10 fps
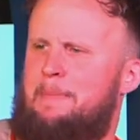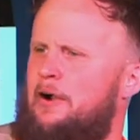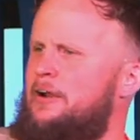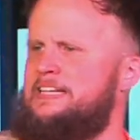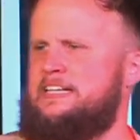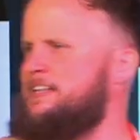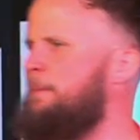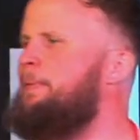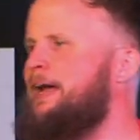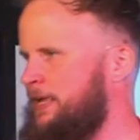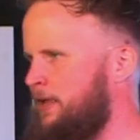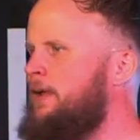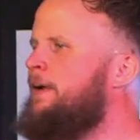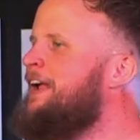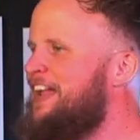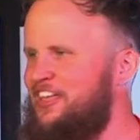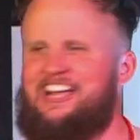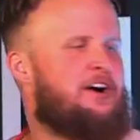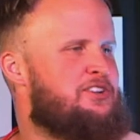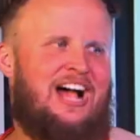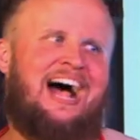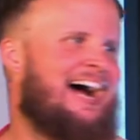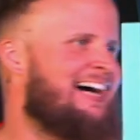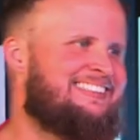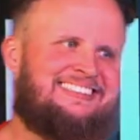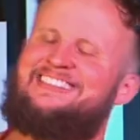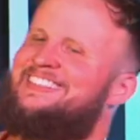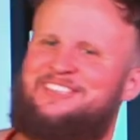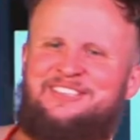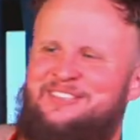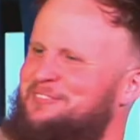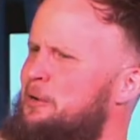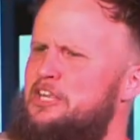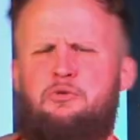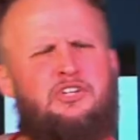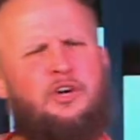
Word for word: married to somebody that goes, what are you